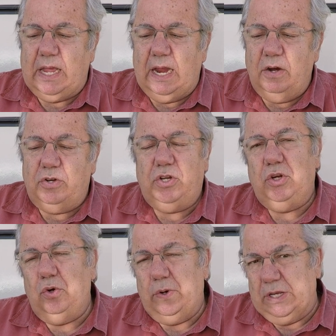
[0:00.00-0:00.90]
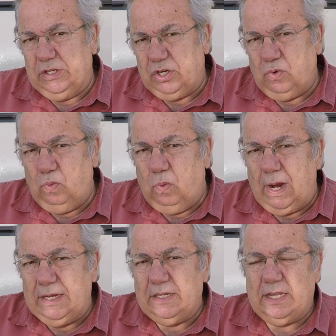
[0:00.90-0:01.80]
Air 2 is
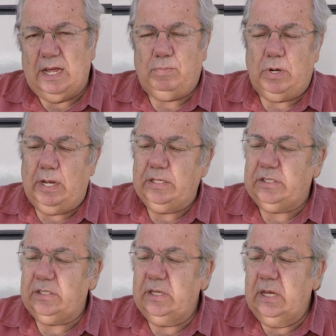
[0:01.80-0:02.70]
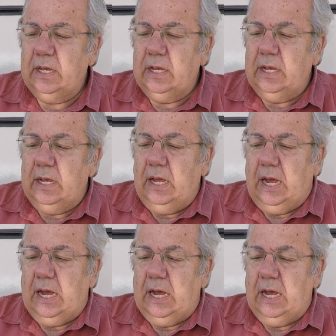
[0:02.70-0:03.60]
twice that price,
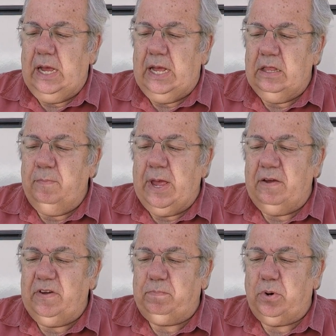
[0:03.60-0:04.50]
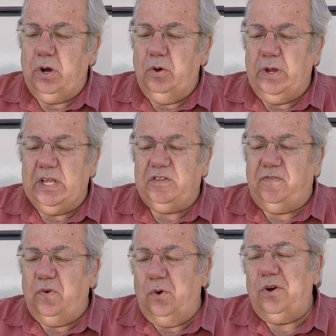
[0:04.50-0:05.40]
and the Mavic Pro is
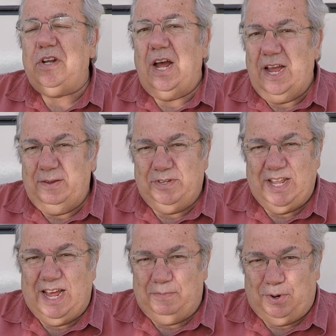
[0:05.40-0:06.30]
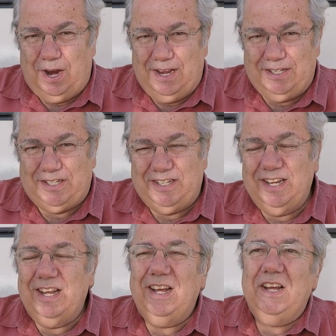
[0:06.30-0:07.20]
4 times that price.
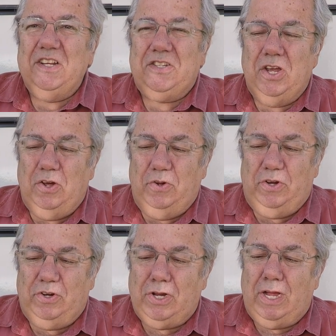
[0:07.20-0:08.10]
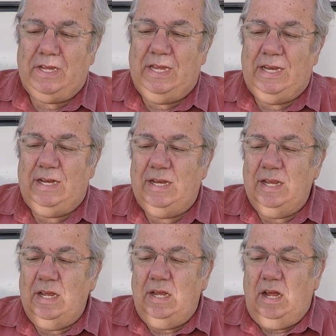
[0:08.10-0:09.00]
So you're talking
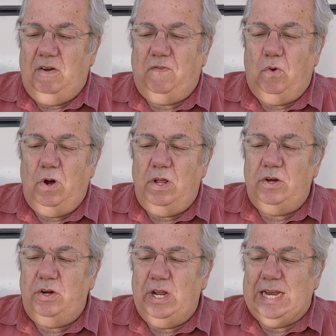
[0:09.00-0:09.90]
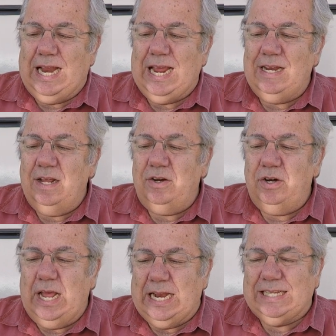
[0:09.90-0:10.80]
a $400, an
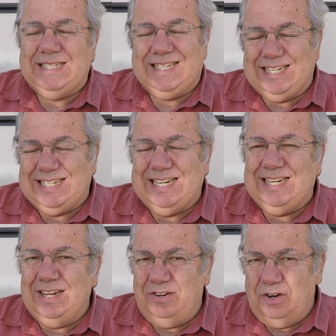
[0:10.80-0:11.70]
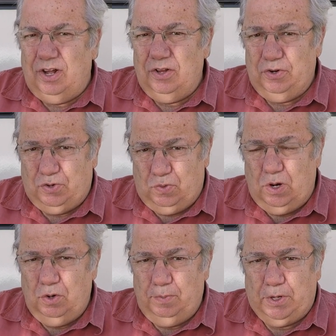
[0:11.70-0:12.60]
$800, and a $1,600
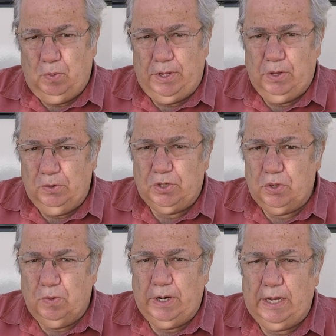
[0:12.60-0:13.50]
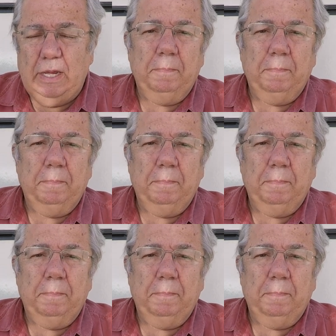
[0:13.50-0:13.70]
drone between those three.